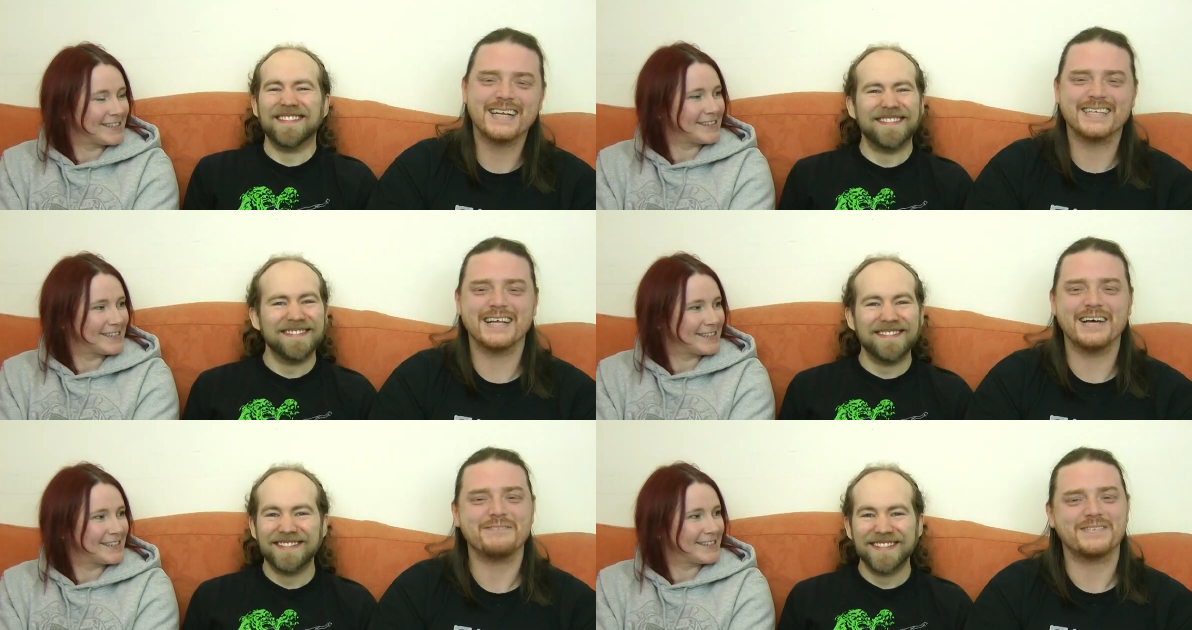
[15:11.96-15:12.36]
Speaker 1: I
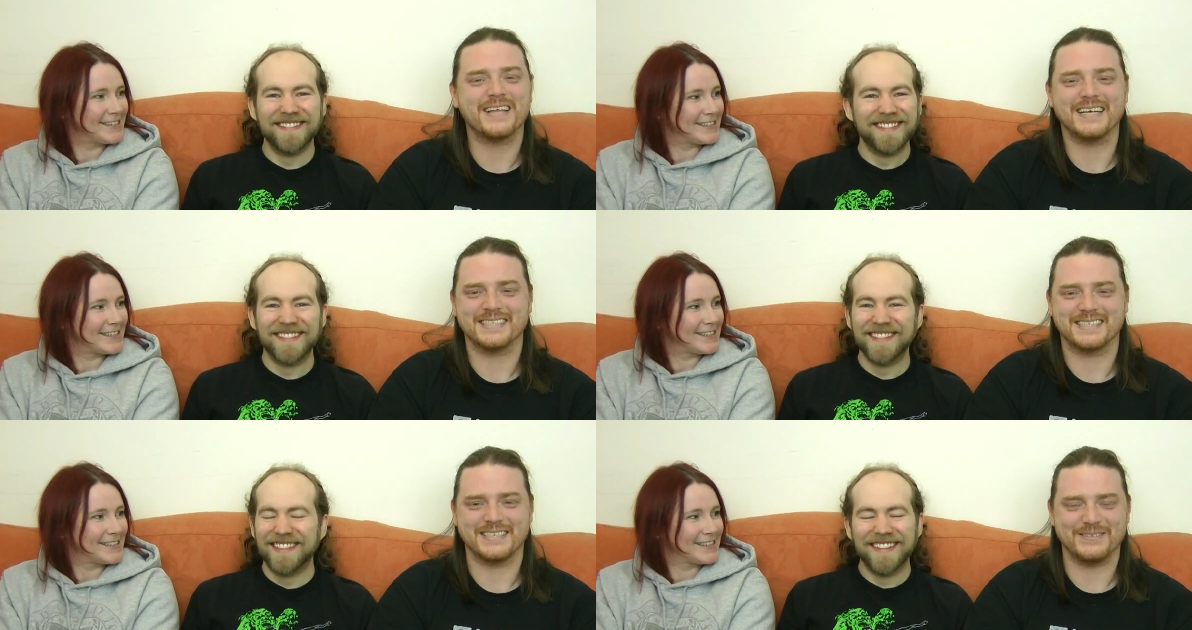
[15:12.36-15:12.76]
love
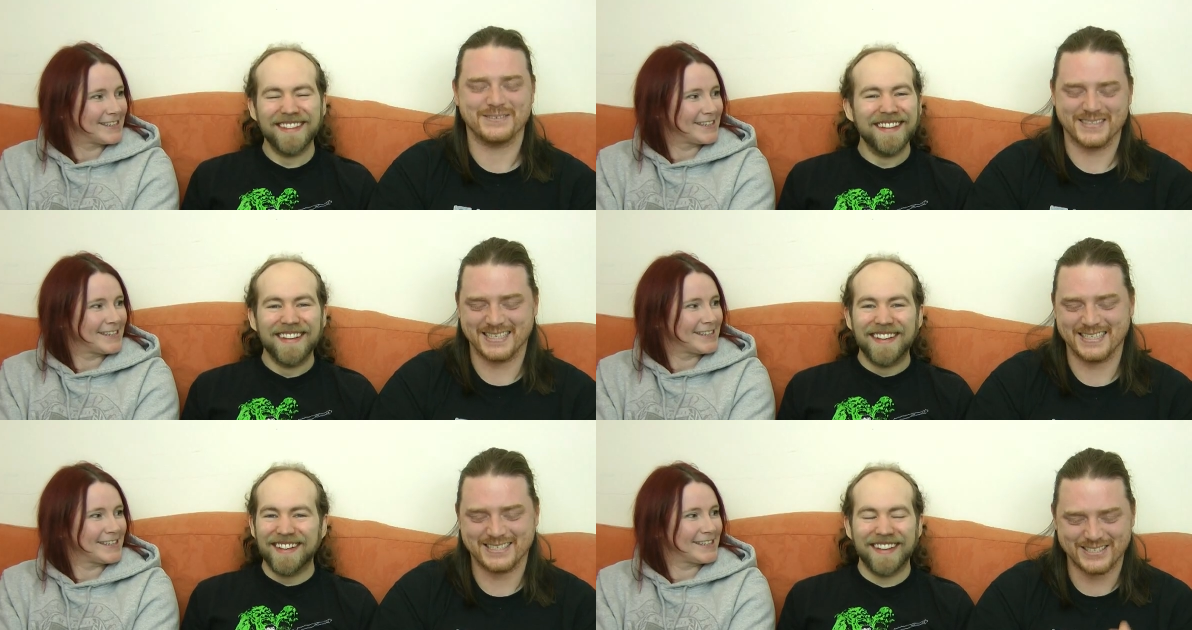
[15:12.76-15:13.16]
that
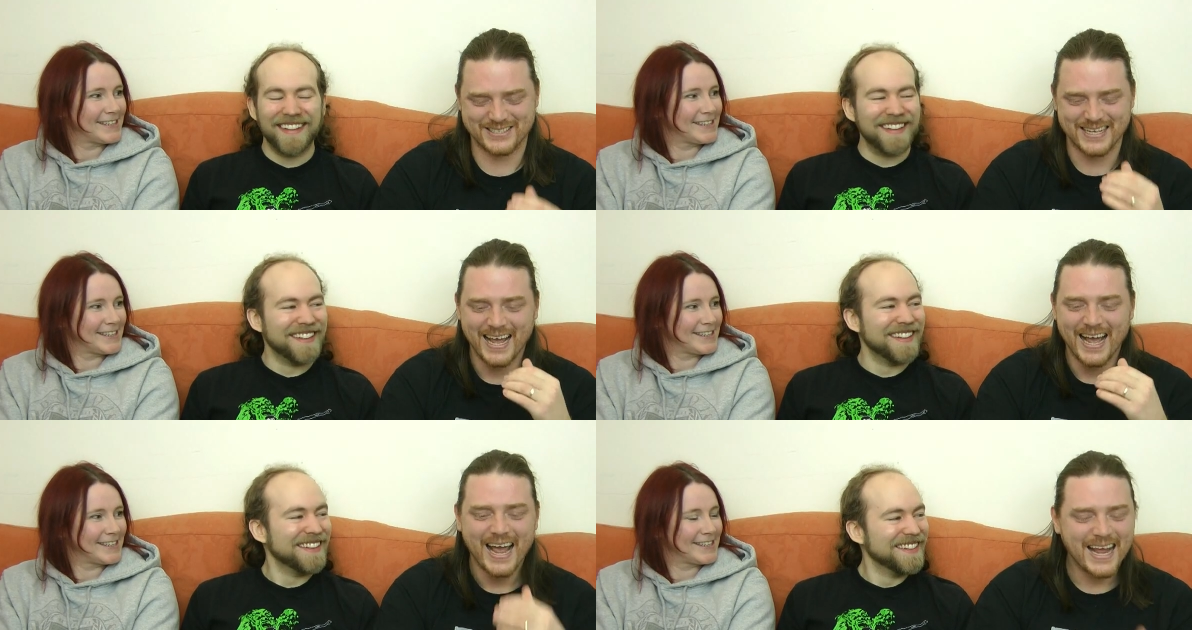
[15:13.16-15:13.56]
sequence. He
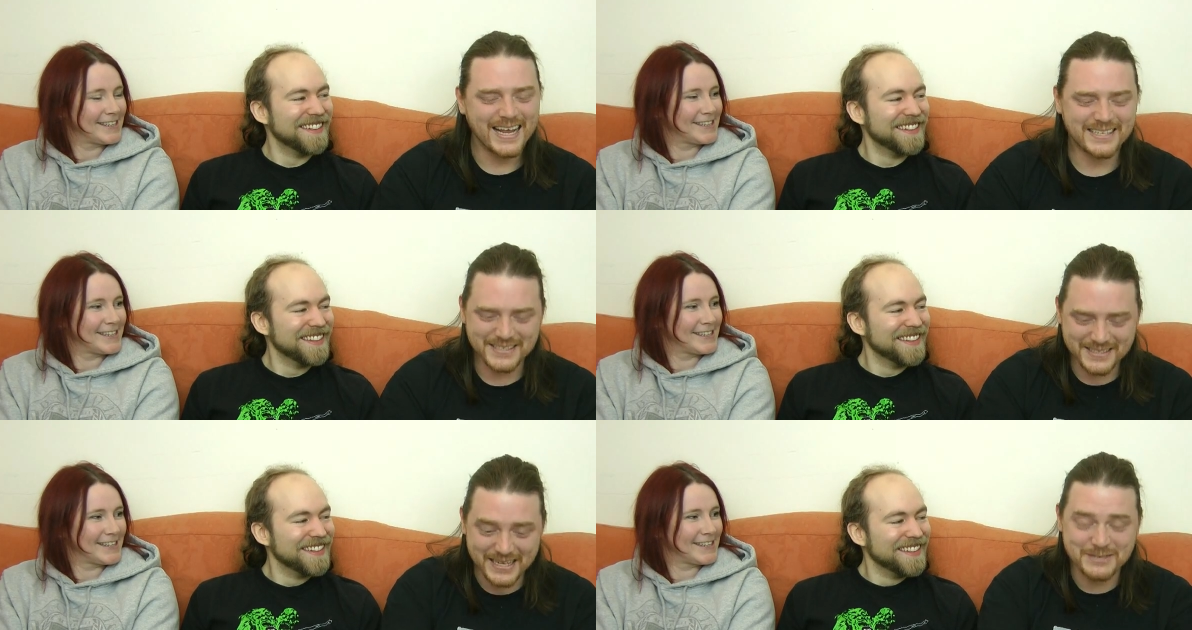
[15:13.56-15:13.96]
just,
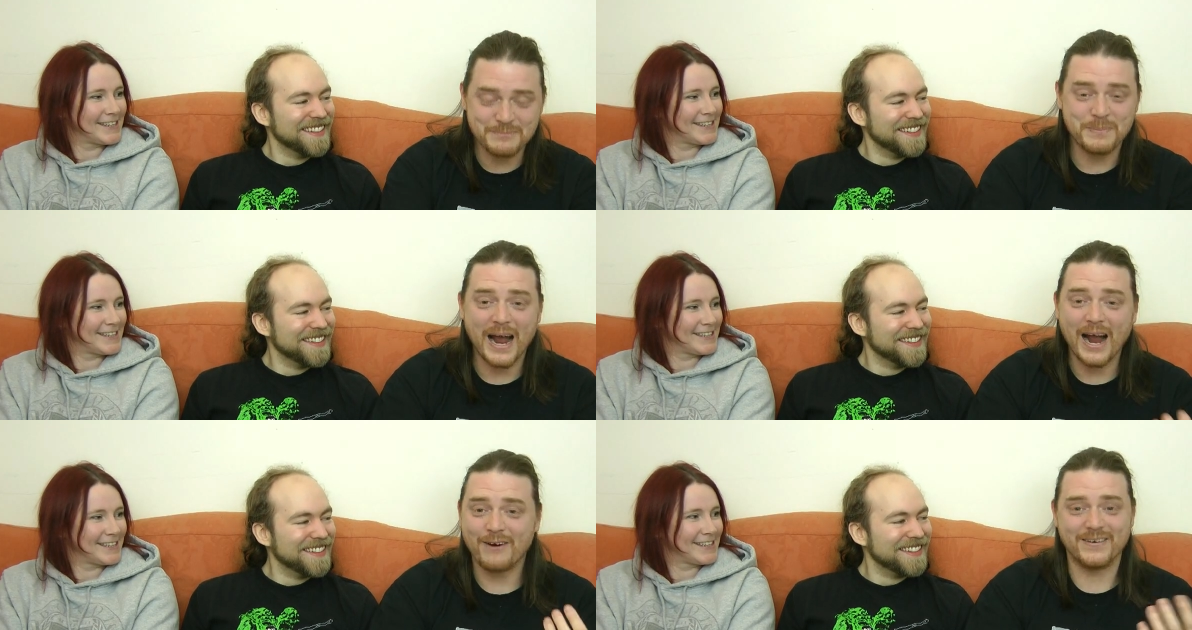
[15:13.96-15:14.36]
it's, that's
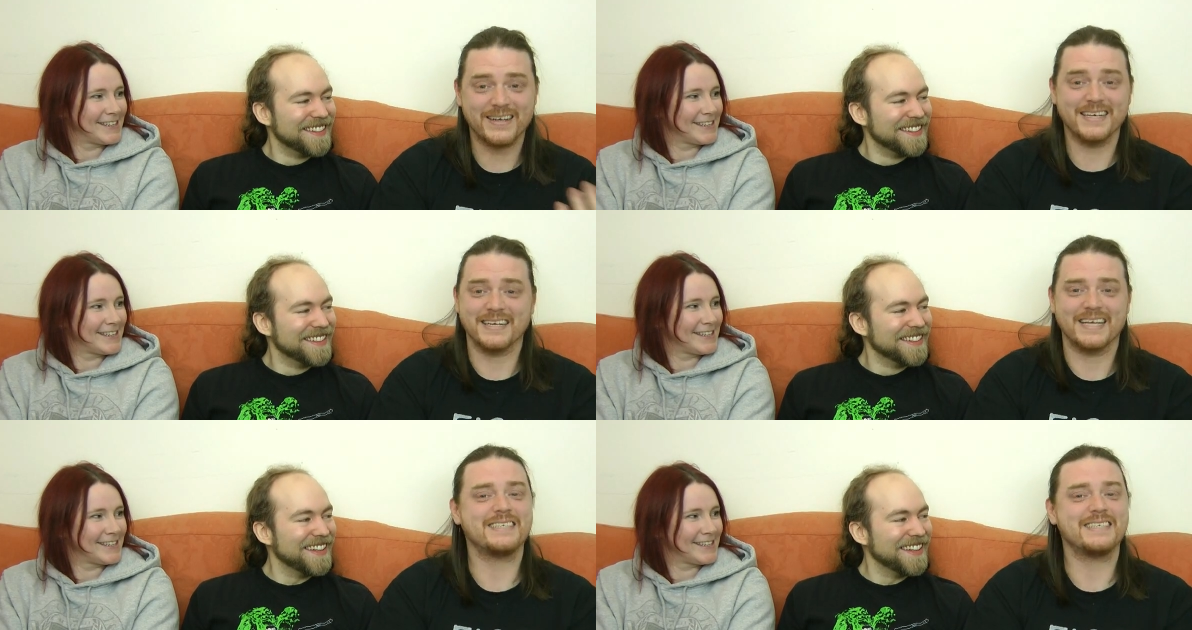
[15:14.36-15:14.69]
Barry.